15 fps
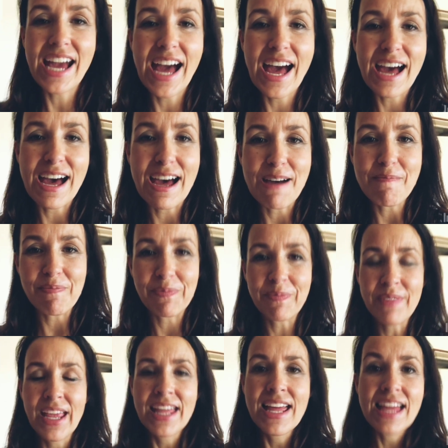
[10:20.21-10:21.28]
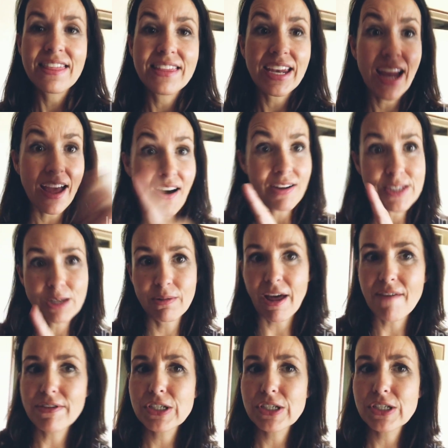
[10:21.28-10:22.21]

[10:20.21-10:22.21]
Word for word: um, that I also love.